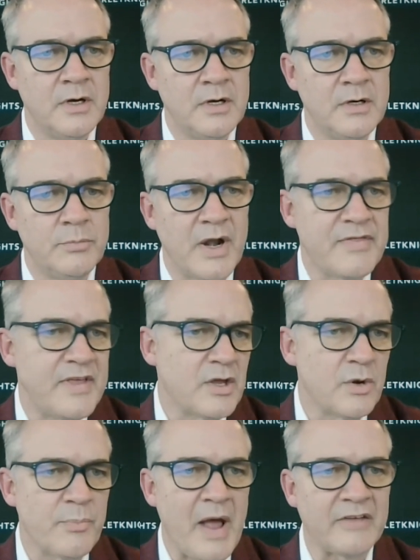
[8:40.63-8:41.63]
uh, but I
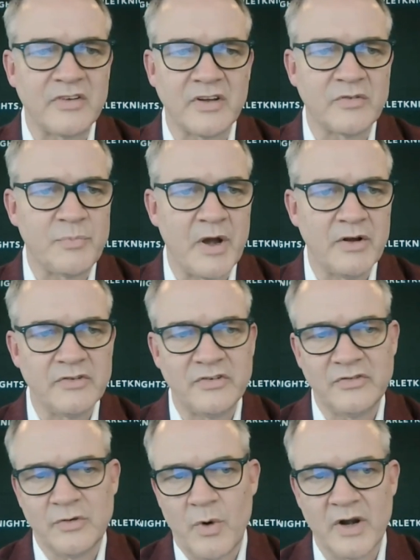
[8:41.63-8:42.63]
think your past
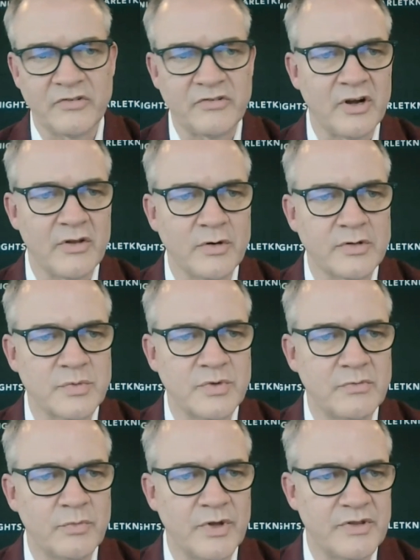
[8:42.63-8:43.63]
experiences, you want to share those
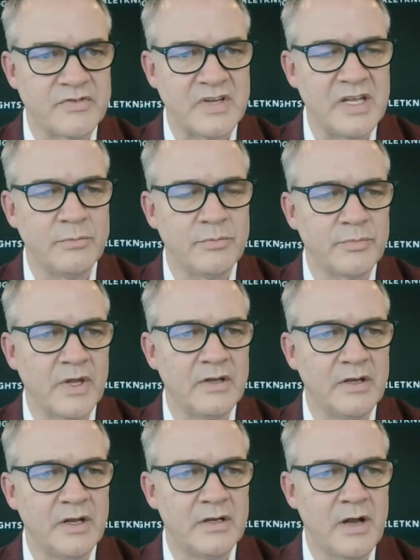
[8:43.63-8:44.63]
with, with your team.
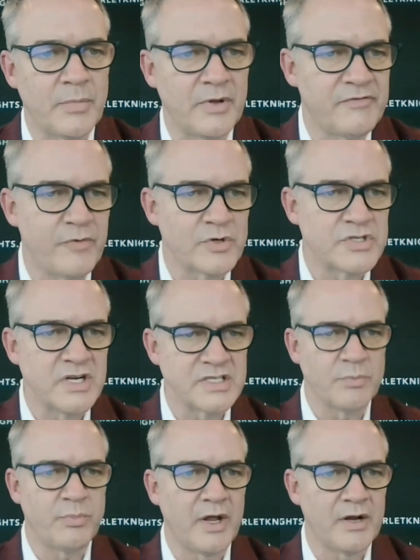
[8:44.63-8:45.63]
And, and I've been fortunate
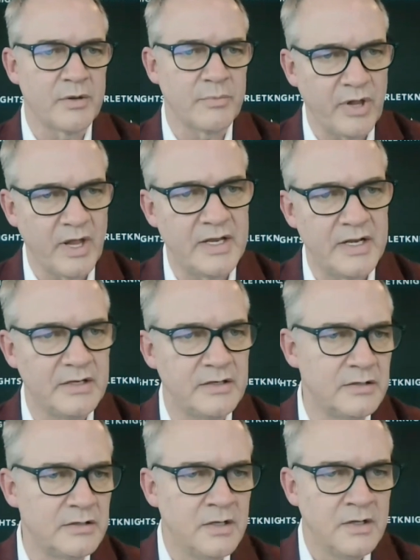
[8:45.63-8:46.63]
as a player to play in it
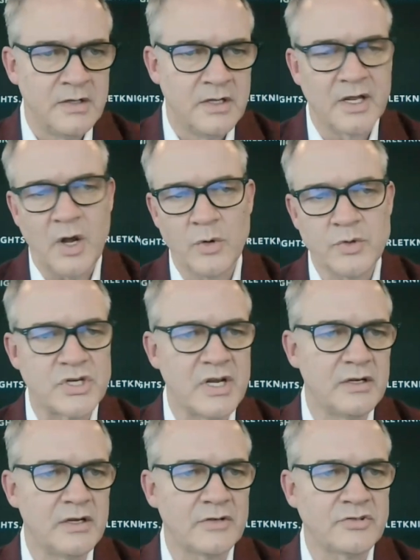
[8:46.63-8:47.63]
and, and
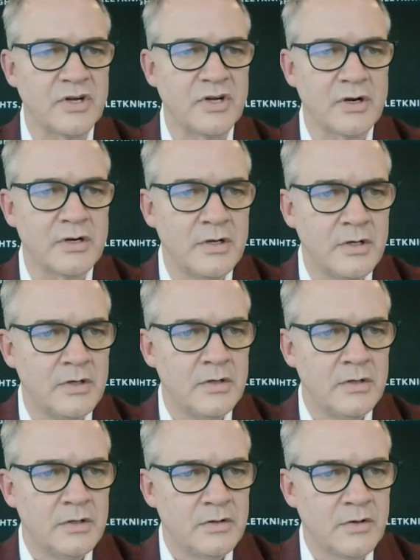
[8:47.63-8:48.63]
coaching it. And I'll share
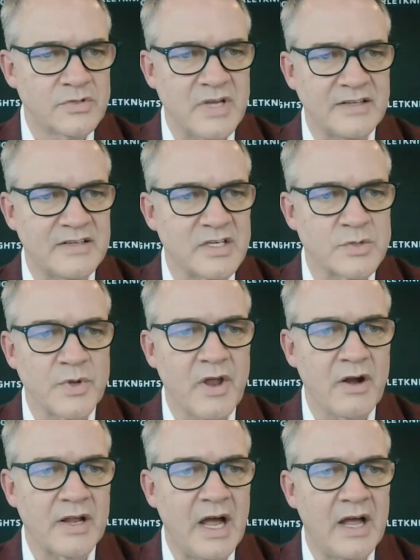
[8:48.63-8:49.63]
those ideas with
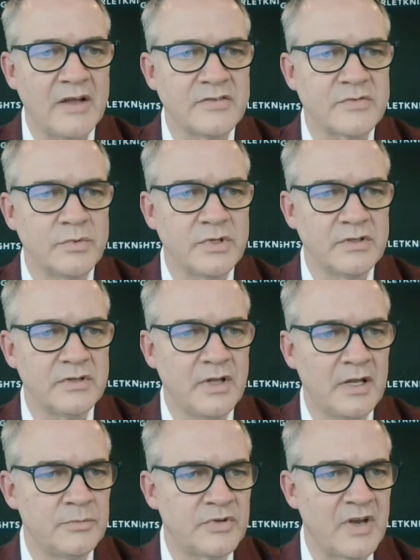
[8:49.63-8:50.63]
our guys. We'll
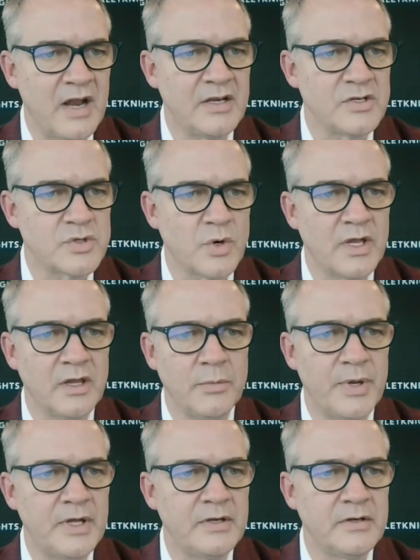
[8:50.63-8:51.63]
let them tonight enjoy a
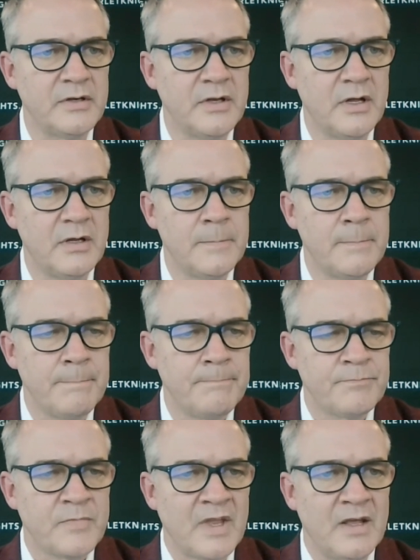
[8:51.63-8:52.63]
little bit and, uh,
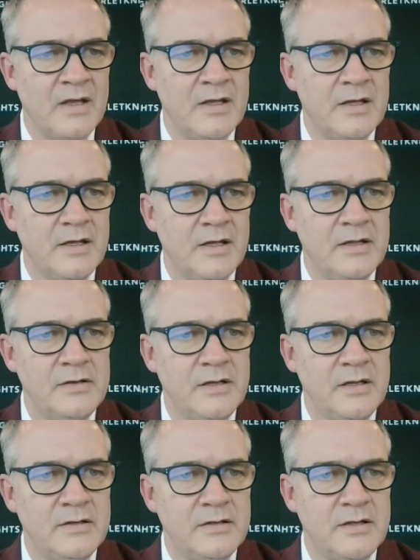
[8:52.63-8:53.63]

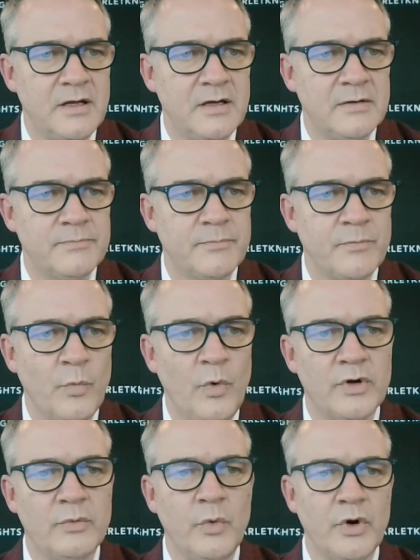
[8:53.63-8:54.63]
and, and uh,
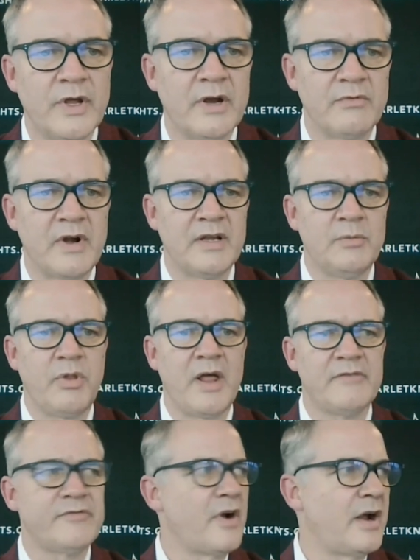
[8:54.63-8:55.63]
we'll, we'll get ready to
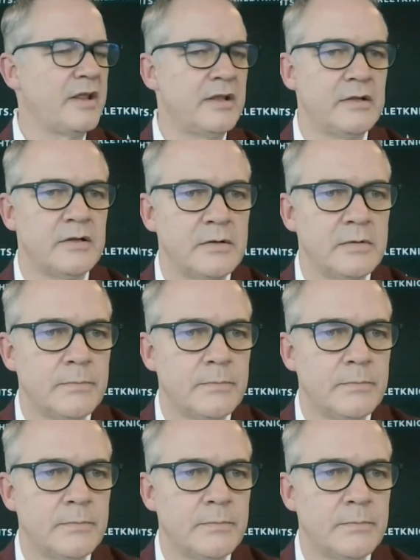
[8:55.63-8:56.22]
play on Friday.